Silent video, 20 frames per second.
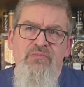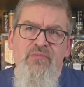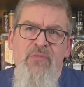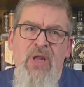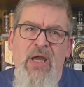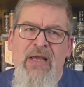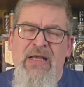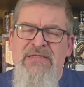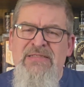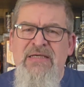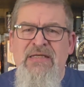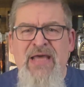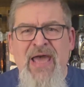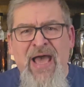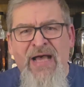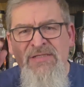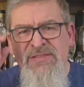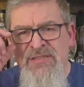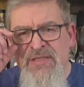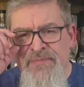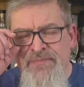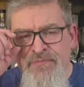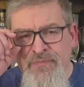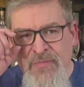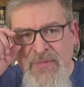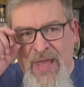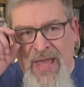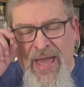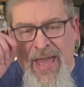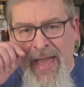Like I said, it
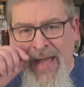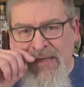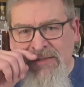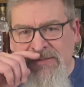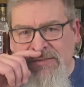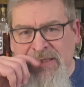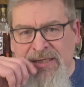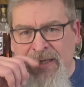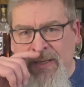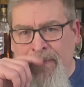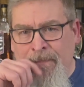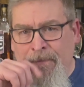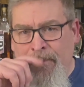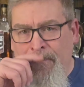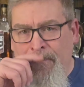has the